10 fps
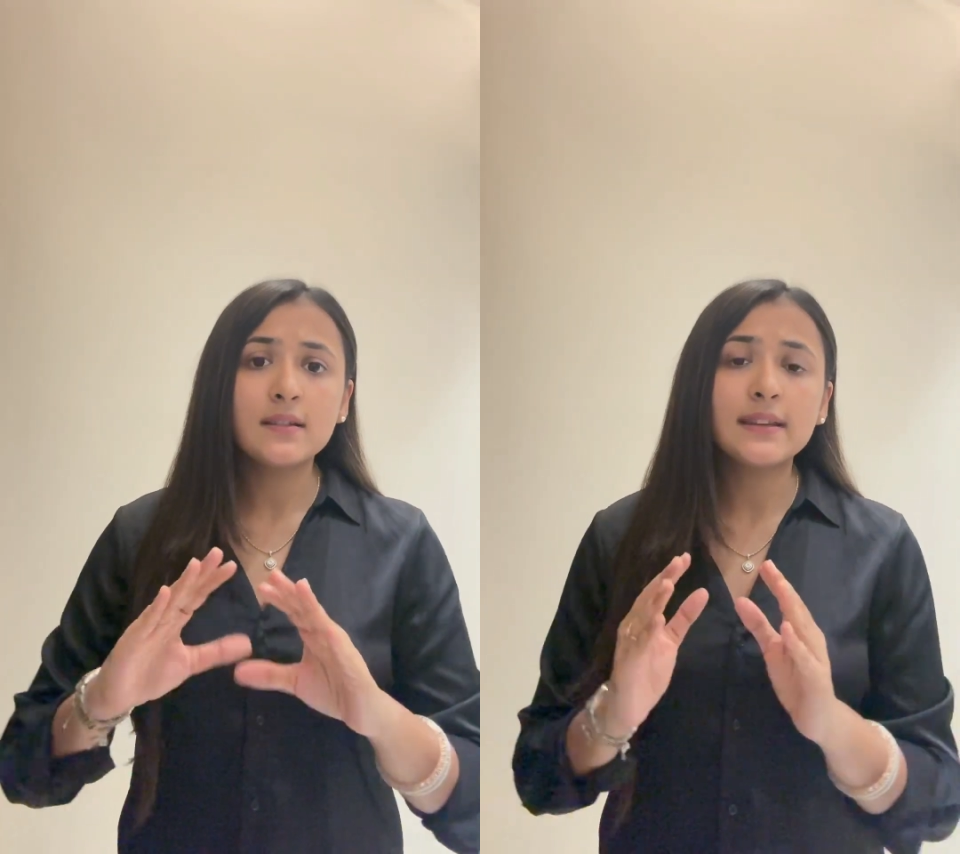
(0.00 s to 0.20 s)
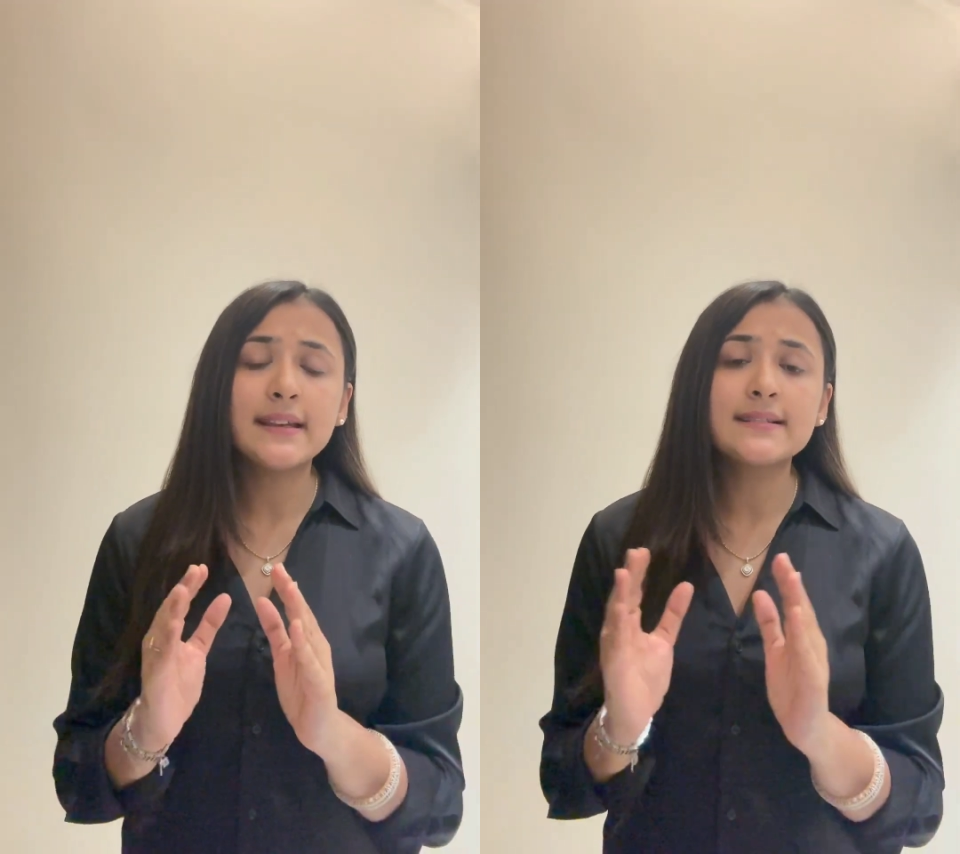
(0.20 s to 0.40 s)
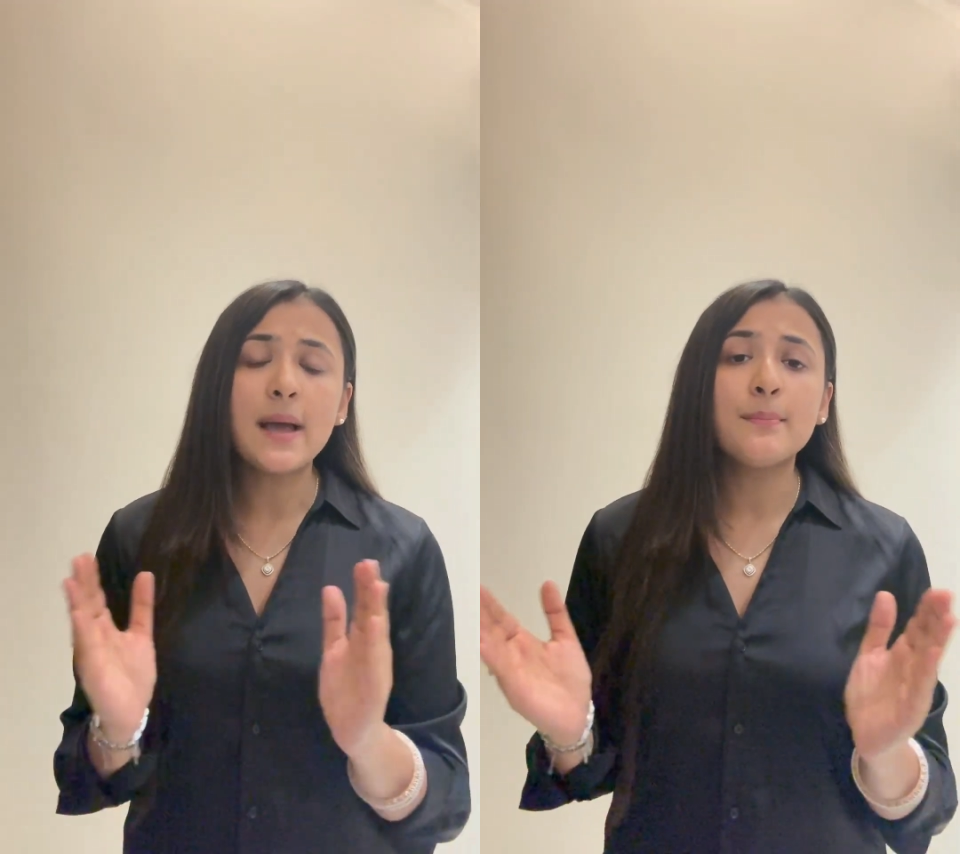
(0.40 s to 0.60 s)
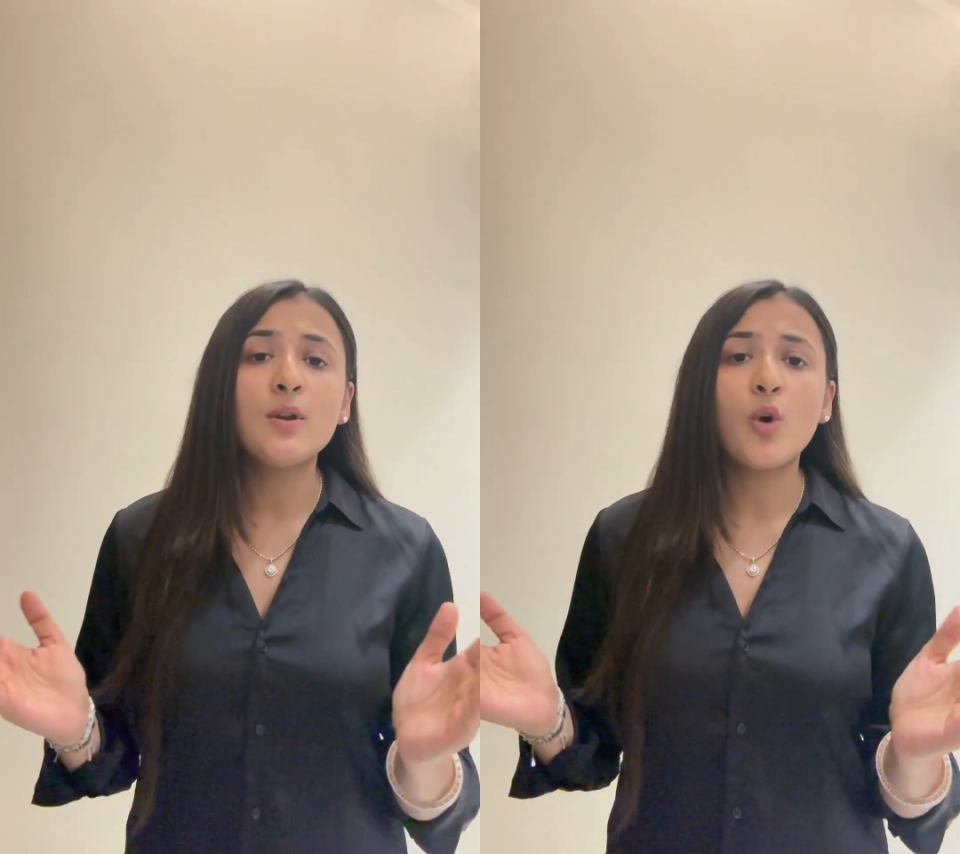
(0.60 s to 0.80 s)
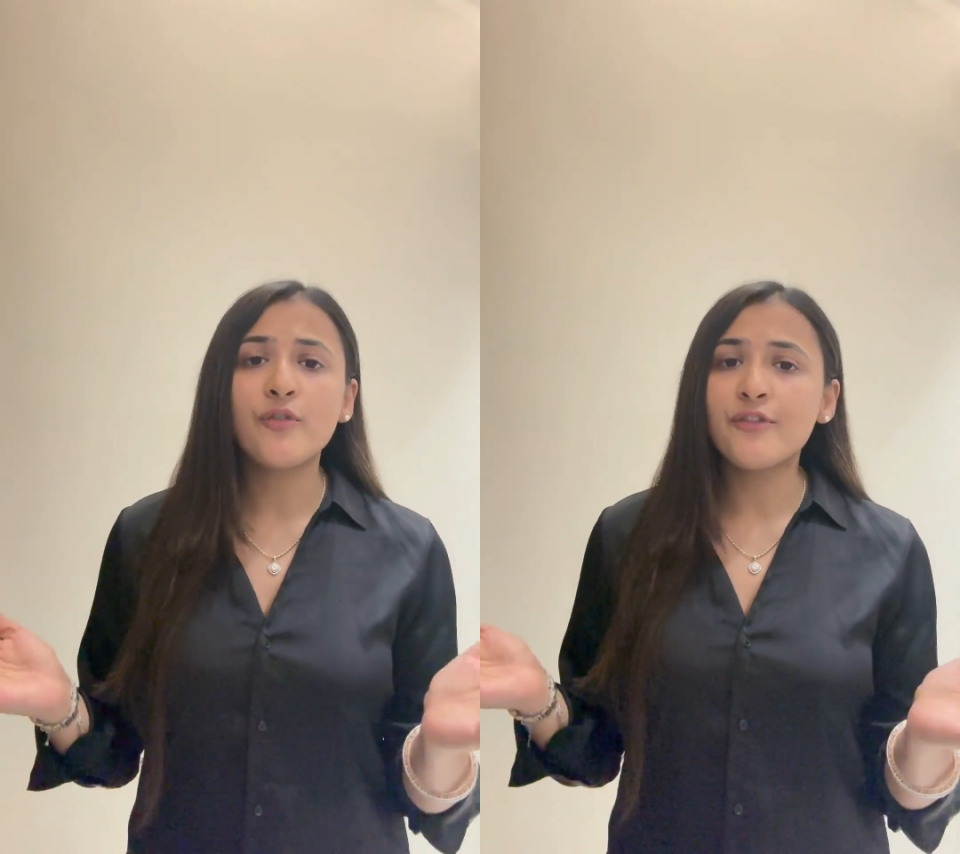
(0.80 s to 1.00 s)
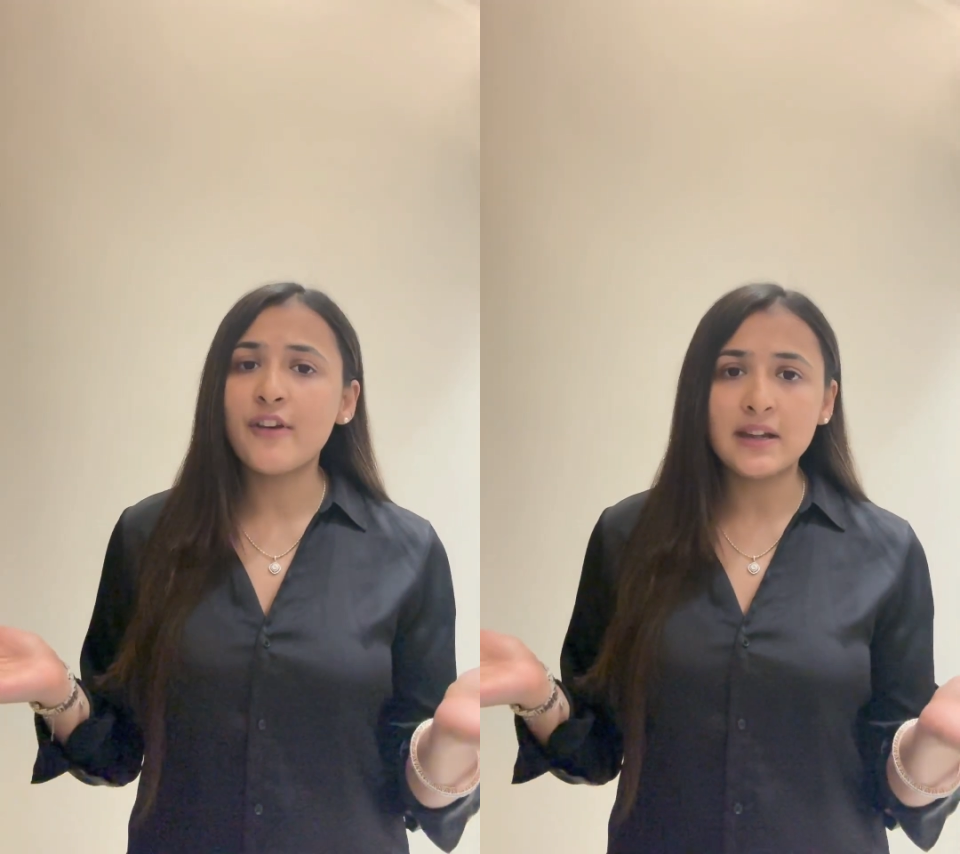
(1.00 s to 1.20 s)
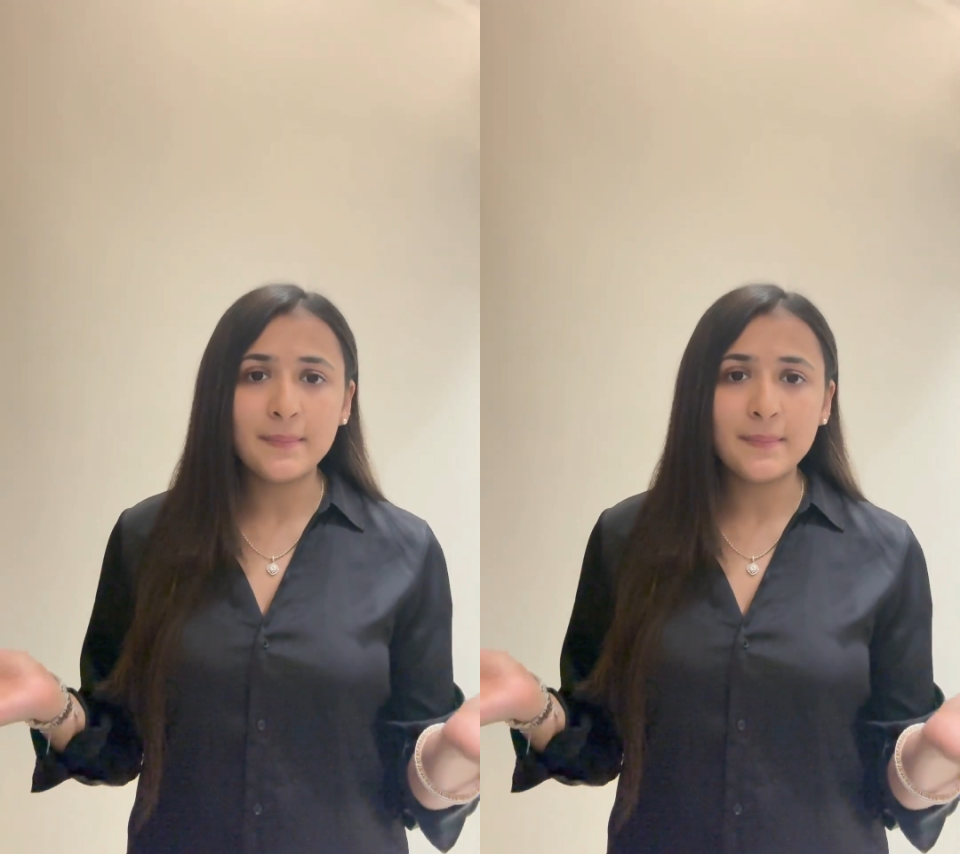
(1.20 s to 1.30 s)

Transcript: the example of a very